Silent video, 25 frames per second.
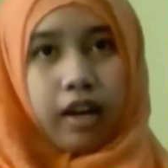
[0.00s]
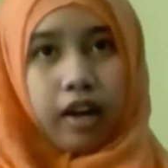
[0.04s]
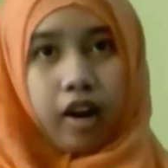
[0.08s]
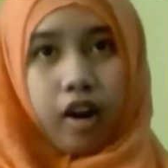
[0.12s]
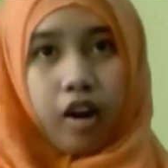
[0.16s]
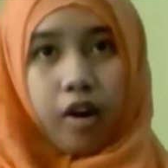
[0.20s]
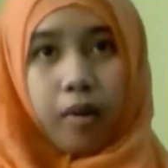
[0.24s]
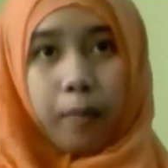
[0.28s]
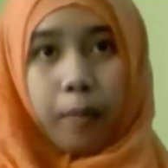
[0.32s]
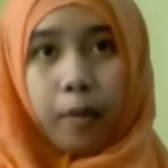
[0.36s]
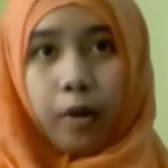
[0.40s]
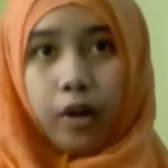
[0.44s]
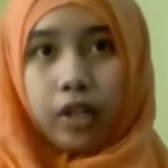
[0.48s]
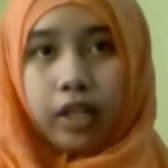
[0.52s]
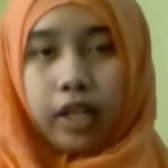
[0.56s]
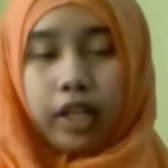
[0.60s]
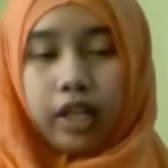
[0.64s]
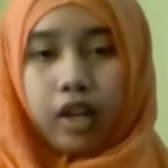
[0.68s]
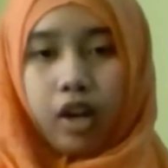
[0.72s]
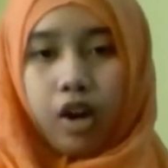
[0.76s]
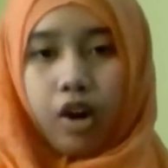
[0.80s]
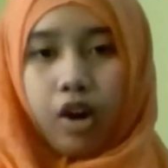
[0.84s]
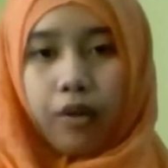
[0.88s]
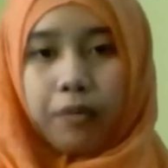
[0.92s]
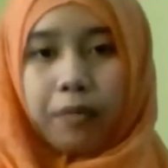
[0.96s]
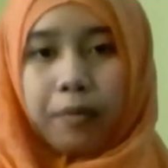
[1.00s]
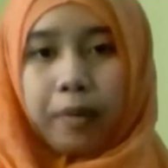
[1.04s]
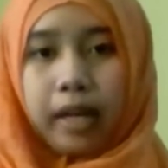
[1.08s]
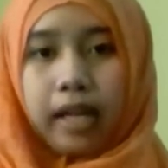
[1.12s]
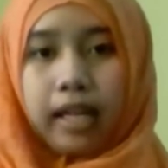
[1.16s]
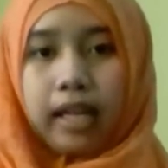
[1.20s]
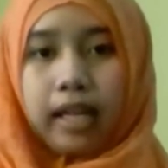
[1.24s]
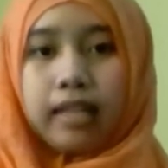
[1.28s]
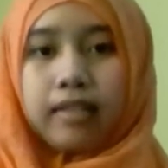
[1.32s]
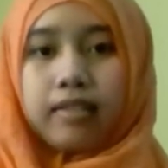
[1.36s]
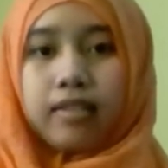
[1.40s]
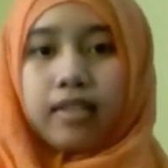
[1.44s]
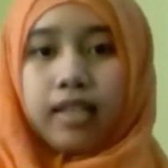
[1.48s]
Component of
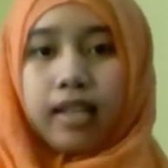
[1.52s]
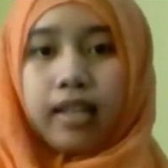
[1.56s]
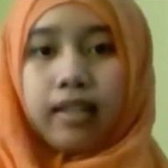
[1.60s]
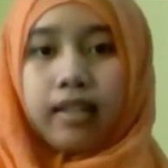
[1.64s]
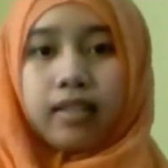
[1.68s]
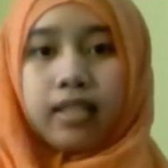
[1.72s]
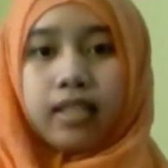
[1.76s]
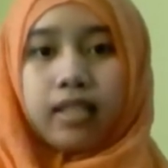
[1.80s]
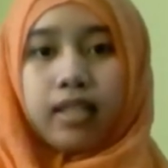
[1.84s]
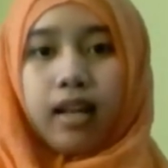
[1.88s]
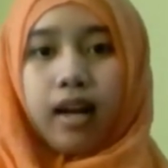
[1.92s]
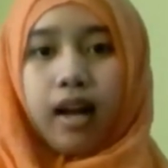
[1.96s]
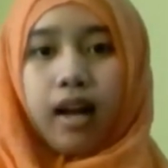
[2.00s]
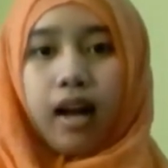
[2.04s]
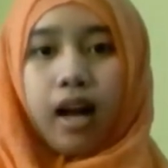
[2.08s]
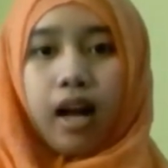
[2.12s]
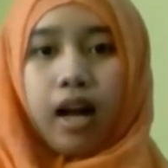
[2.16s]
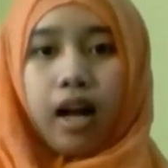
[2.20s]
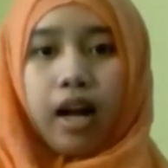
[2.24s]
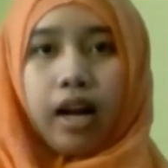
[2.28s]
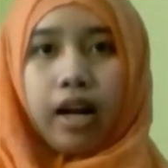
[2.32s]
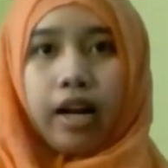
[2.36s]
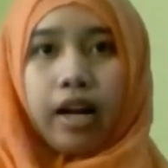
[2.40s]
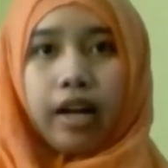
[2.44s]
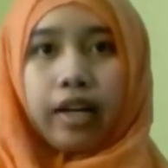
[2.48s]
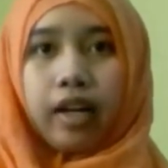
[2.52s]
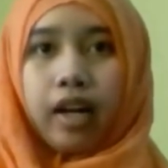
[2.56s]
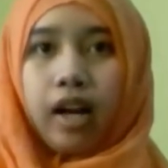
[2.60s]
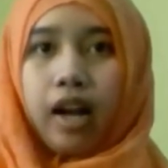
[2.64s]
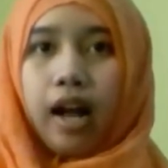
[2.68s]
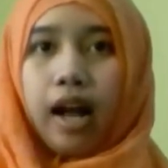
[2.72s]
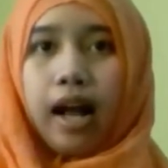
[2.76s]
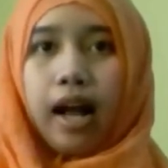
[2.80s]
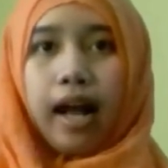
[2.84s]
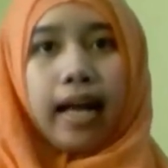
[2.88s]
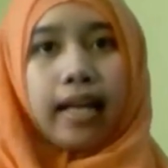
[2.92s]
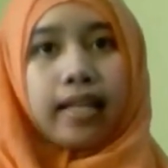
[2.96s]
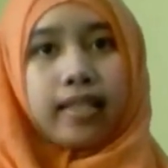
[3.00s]
balance sheets are
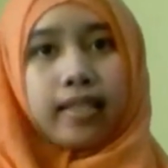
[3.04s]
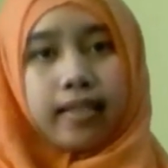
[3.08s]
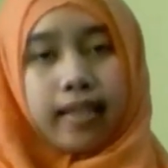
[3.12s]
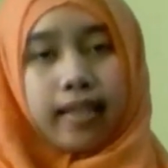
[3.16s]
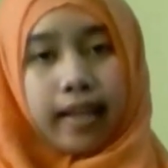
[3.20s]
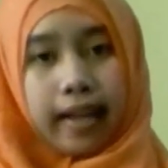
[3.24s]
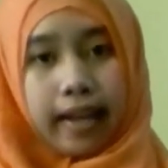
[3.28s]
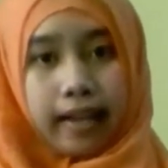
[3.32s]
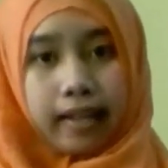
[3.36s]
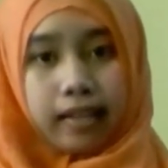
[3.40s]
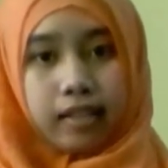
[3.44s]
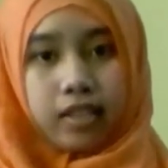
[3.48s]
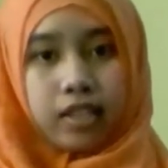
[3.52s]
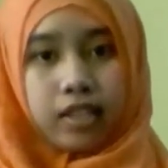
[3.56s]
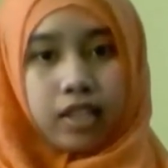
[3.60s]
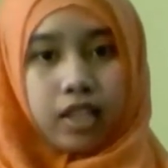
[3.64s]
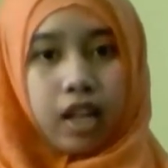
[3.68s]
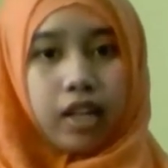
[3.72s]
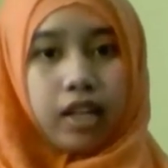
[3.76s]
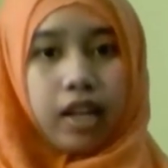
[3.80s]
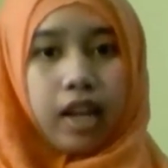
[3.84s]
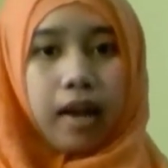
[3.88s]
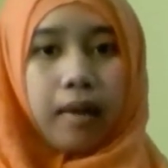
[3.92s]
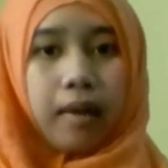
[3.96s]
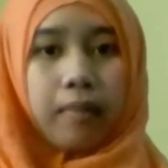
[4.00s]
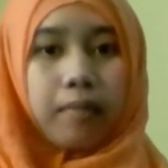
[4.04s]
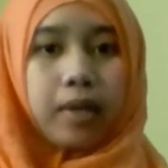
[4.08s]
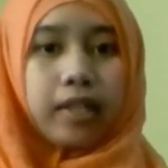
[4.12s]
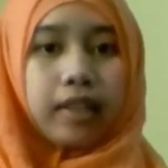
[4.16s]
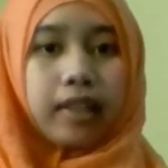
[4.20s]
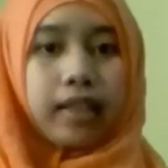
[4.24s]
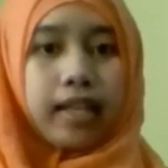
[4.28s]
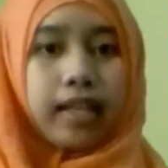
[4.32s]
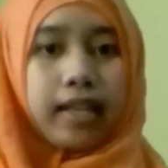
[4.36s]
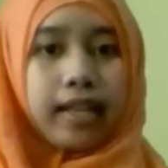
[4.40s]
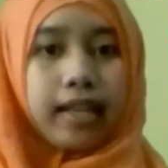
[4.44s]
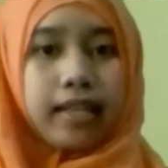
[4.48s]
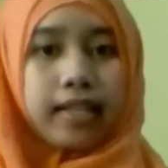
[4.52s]
assets,
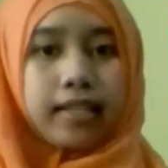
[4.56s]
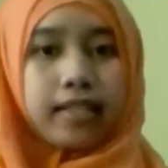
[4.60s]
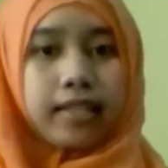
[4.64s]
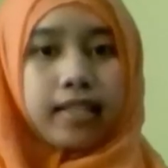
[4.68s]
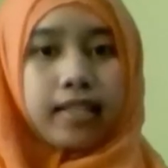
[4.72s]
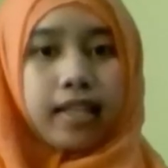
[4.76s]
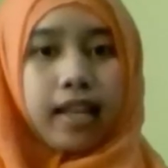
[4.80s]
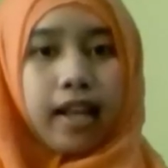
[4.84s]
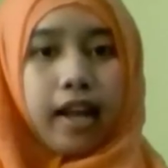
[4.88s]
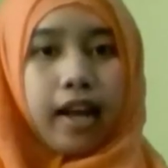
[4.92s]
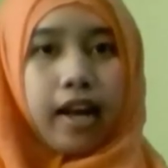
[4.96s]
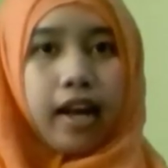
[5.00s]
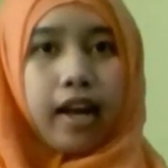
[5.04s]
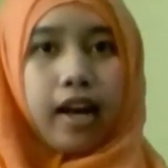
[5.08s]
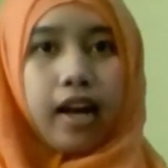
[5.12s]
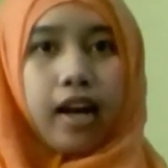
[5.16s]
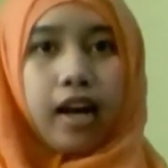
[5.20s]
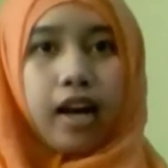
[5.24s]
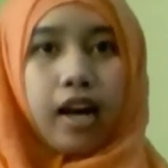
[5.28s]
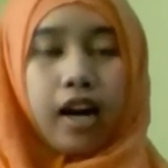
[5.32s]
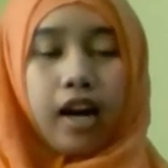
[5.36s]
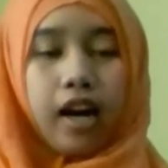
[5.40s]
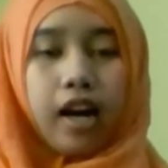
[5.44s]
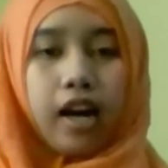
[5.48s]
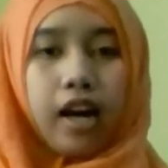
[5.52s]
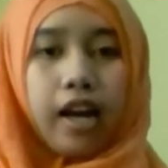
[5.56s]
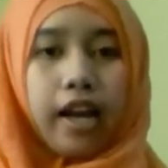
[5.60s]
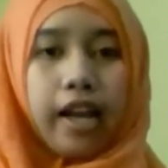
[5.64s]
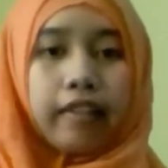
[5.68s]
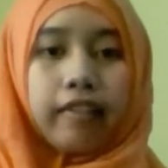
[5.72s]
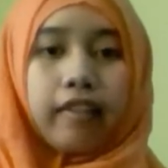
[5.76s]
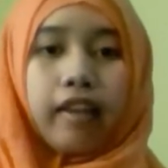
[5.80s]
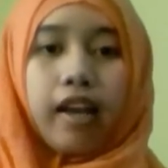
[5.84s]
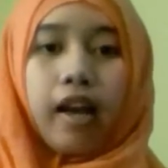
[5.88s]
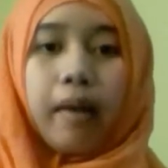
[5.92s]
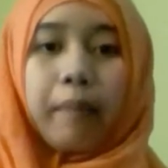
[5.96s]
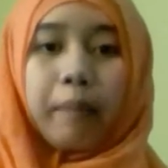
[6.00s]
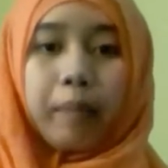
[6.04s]
liabilities,
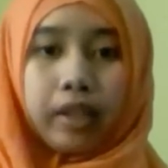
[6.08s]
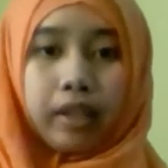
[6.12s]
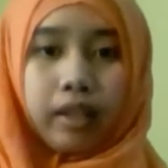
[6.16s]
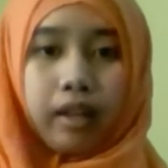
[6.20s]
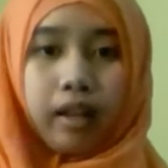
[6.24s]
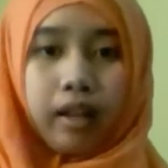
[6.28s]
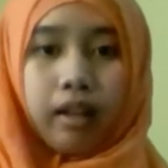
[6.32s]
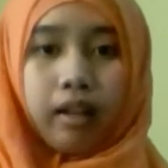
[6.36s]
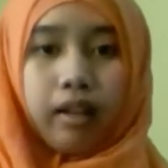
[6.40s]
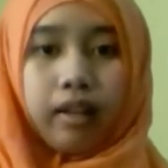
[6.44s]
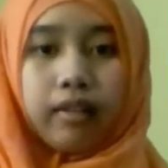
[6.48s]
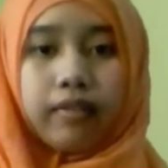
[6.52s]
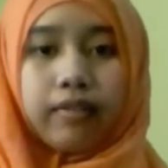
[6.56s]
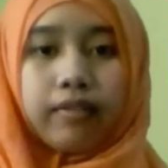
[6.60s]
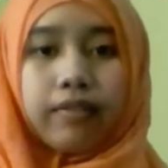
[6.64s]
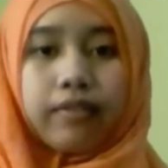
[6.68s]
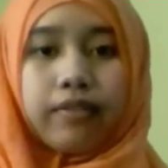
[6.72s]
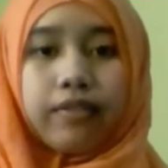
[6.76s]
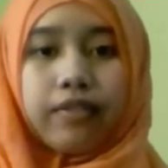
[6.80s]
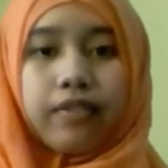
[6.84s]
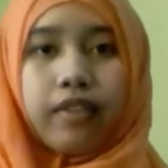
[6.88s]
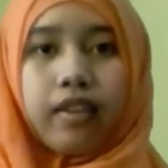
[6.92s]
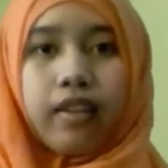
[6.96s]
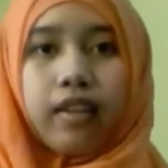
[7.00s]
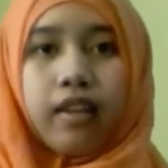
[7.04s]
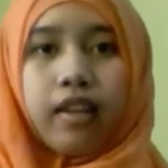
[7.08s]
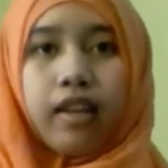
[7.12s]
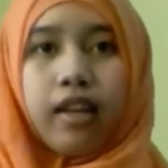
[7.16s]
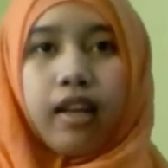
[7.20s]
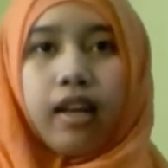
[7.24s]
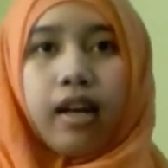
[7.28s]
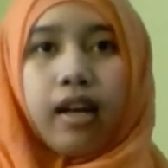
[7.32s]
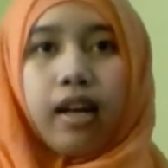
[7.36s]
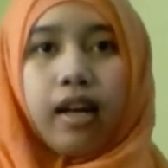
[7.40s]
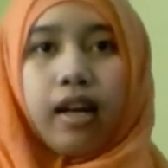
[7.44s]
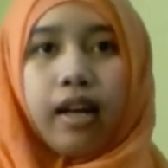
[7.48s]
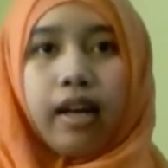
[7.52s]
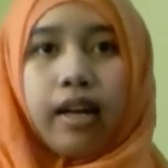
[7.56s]
and capital.
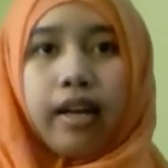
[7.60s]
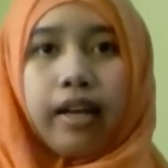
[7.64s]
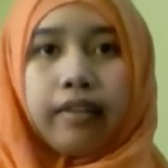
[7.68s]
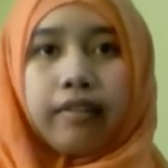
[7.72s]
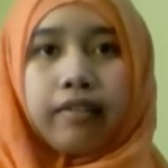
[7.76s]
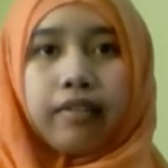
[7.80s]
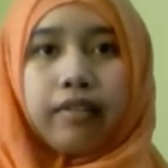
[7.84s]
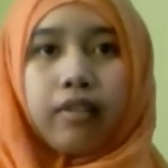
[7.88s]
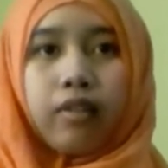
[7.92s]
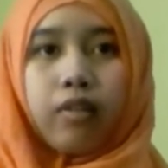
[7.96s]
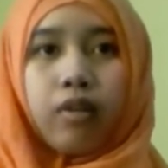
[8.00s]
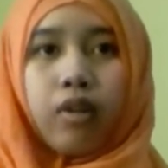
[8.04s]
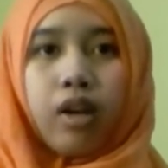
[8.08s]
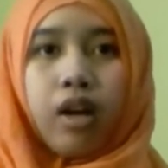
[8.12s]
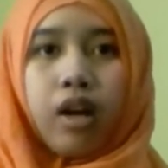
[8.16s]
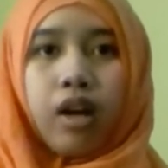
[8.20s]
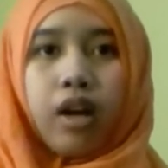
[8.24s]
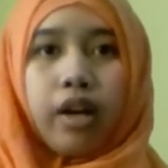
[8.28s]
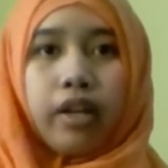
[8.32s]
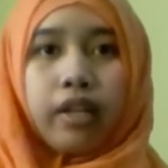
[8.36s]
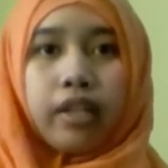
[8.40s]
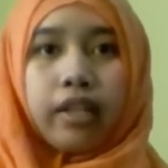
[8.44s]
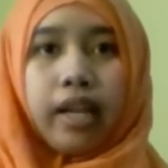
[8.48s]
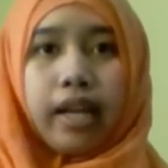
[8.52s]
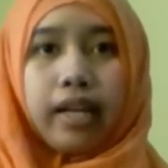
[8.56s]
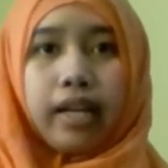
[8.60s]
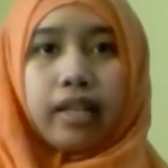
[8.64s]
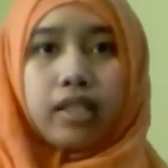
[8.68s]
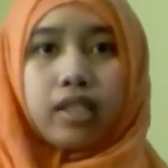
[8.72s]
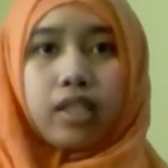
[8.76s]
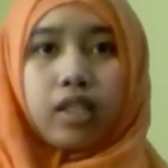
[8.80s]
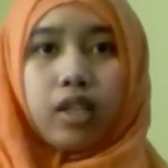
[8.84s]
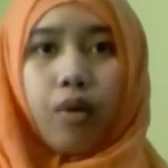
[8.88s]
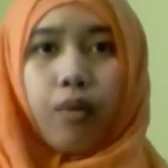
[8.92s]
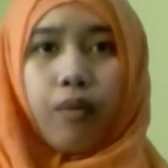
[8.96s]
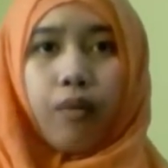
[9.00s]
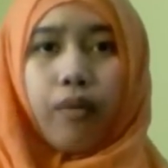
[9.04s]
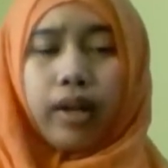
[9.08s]
And
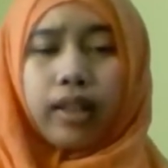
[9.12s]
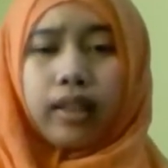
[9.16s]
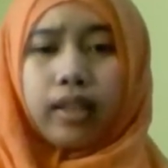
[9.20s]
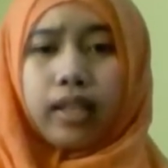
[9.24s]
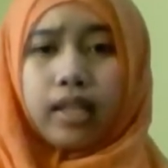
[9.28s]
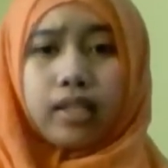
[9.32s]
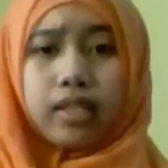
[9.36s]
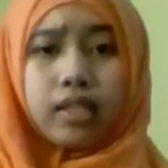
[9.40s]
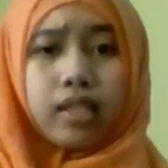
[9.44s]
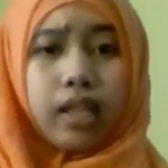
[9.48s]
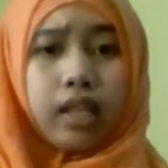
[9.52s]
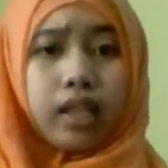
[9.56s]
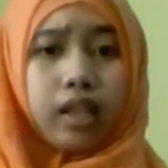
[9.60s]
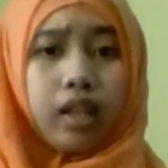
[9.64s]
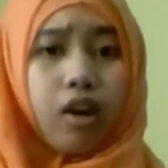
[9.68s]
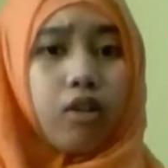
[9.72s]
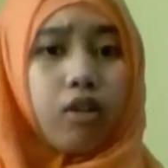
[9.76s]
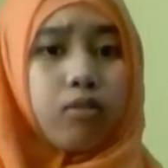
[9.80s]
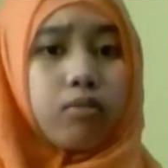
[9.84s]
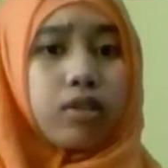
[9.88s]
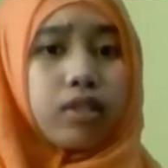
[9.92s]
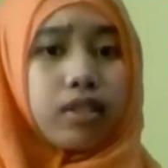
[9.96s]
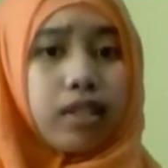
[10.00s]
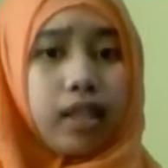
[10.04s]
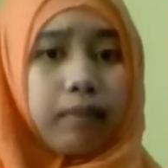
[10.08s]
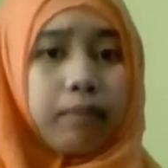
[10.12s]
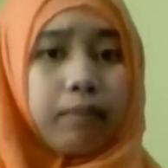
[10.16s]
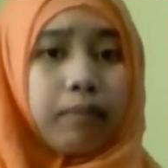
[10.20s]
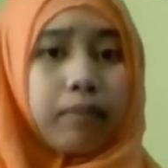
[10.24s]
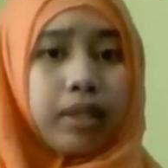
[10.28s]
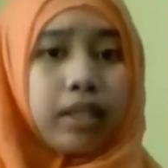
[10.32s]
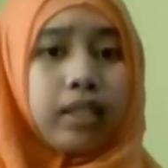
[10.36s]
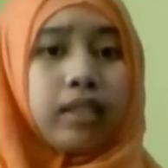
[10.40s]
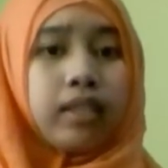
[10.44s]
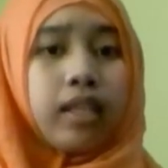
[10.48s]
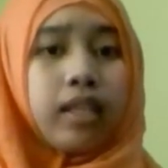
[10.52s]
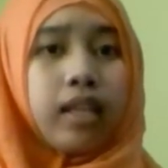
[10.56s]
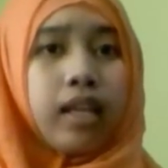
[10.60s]
next, what is income
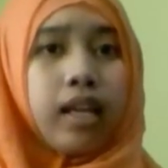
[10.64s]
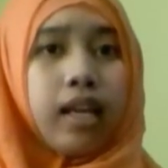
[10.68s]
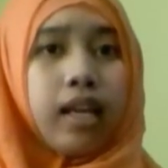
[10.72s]
statement?